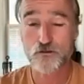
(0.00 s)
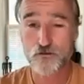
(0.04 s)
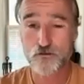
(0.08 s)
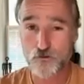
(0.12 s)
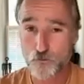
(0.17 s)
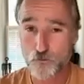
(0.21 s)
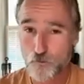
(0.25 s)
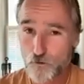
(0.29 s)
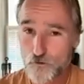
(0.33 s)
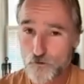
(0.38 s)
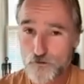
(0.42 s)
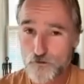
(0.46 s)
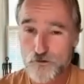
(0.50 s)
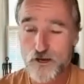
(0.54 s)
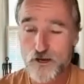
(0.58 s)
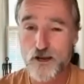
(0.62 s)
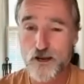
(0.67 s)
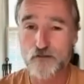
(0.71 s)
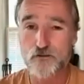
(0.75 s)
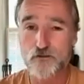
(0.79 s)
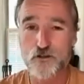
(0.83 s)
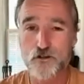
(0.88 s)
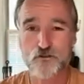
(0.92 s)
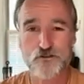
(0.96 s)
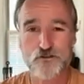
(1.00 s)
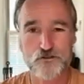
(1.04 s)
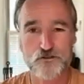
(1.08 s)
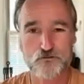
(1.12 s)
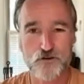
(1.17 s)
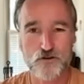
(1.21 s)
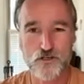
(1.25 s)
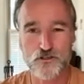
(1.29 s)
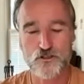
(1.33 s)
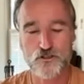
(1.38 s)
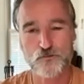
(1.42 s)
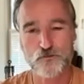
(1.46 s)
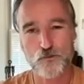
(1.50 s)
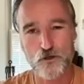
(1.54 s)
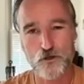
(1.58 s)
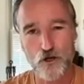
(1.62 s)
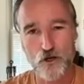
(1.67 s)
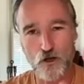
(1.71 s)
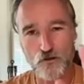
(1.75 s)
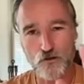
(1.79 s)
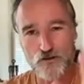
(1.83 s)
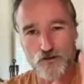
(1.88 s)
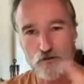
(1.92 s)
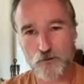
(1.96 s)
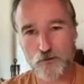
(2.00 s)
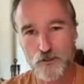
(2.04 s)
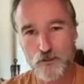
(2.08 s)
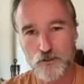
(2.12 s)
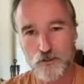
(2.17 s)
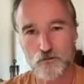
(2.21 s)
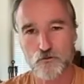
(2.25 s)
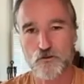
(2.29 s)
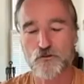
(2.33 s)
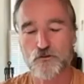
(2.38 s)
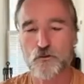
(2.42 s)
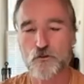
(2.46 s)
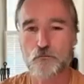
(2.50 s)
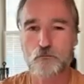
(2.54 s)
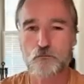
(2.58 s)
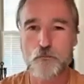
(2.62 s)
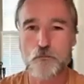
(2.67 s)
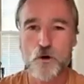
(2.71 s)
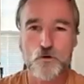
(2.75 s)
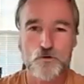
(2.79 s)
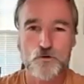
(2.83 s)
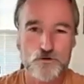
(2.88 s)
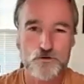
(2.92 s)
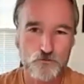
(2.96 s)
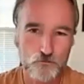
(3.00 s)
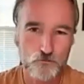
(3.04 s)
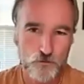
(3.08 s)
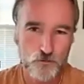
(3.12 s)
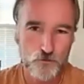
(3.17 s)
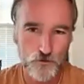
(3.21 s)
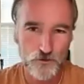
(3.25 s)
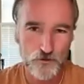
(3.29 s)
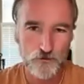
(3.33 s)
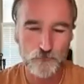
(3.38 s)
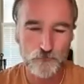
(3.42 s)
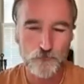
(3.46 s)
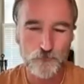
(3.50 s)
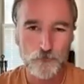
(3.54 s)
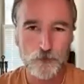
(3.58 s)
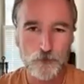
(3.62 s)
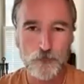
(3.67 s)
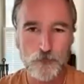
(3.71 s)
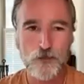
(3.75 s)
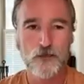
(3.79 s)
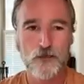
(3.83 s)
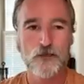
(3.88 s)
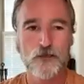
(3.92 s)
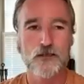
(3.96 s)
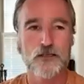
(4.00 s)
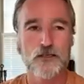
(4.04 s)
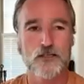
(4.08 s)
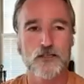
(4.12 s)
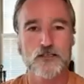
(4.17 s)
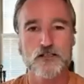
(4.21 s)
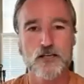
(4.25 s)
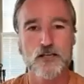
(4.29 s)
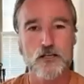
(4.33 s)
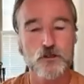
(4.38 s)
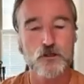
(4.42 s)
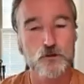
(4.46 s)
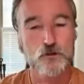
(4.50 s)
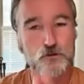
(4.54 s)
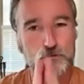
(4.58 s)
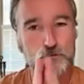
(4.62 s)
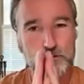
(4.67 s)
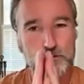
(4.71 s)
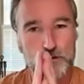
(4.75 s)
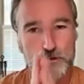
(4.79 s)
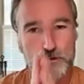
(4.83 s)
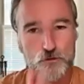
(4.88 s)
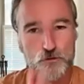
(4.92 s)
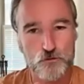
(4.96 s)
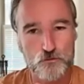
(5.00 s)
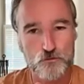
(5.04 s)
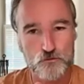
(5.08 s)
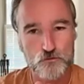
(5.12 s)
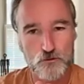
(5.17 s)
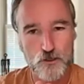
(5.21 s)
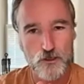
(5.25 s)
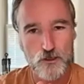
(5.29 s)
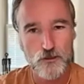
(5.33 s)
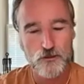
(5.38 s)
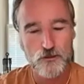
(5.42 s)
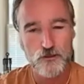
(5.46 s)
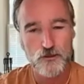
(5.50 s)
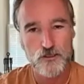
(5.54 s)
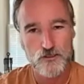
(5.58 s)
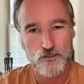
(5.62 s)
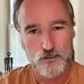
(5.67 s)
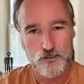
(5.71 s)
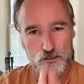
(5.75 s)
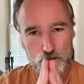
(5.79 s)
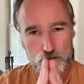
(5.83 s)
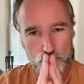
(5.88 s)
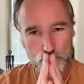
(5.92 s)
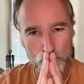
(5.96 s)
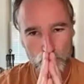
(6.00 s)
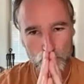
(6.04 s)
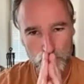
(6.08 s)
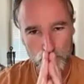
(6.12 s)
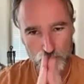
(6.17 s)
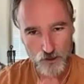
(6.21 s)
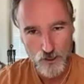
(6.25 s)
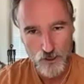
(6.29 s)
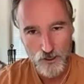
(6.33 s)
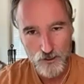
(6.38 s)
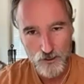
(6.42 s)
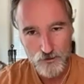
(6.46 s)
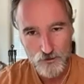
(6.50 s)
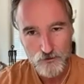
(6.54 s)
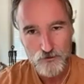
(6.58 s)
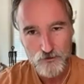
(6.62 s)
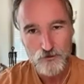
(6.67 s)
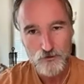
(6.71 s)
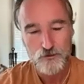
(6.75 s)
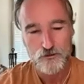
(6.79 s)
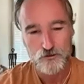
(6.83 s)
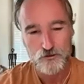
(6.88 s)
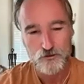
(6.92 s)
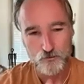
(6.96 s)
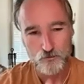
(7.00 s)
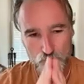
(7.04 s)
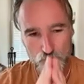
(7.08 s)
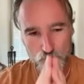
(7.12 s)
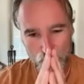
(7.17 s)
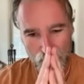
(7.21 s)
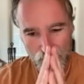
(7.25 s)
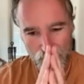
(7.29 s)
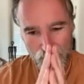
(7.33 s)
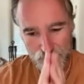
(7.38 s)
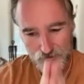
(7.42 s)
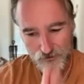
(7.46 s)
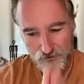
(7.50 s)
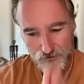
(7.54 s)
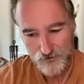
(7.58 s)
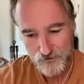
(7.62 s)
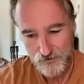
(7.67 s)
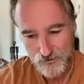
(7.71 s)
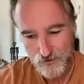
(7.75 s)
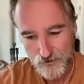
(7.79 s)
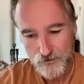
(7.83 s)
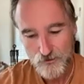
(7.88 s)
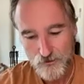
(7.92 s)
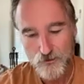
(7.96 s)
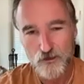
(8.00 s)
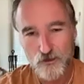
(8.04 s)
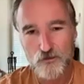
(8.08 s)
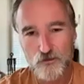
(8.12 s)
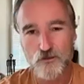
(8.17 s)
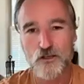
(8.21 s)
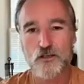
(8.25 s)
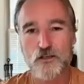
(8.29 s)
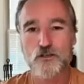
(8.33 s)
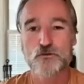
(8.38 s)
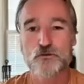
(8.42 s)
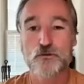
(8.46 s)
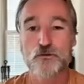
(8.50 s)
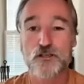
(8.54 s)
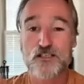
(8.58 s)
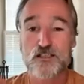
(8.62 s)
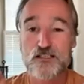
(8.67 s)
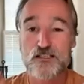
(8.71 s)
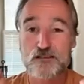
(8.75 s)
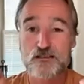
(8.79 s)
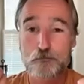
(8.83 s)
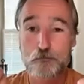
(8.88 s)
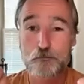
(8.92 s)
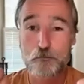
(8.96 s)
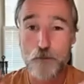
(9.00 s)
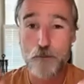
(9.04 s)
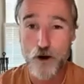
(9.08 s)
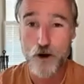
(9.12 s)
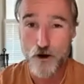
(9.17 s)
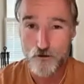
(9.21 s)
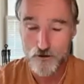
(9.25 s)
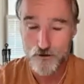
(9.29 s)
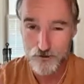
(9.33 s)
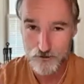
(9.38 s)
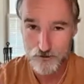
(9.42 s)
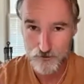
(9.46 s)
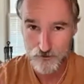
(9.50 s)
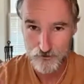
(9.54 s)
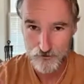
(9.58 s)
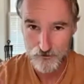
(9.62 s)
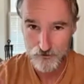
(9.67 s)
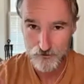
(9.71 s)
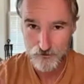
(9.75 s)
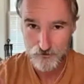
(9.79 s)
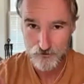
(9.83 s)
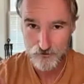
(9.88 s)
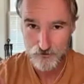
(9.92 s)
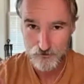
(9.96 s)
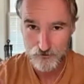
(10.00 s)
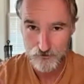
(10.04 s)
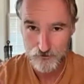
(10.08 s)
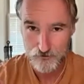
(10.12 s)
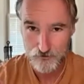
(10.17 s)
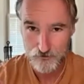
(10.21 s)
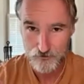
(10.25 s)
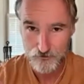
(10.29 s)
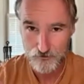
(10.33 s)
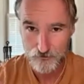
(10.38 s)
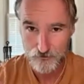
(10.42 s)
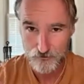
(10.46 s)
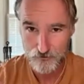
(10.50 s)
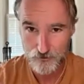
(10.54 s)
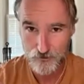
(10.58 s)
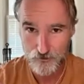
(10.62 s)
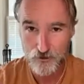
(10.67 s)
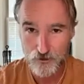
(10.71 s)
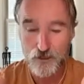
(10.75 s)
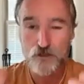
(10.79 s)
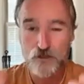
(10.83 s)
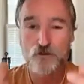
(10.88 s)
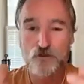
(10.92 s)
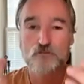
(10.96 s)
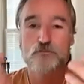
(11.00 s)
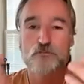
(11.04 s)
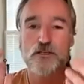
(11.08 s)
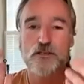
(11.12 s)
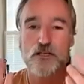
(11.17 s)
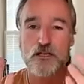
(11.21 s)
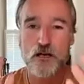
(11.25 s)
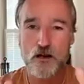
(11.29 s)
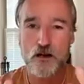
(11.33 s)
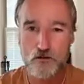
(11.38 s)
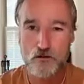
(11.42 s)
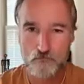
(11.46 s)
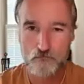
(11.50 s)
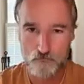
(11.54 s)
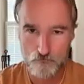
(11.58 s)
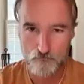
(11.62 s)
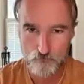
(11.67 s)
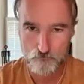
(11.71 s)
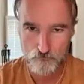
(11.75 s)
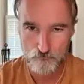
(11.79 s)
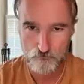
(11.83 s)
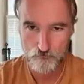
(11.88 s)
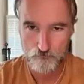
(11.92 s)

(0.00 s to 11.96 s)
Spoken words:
It's important to have considerations. But ultimately, what's the most important is that you do, is that you apply, you practice, and then you experience, and then you become.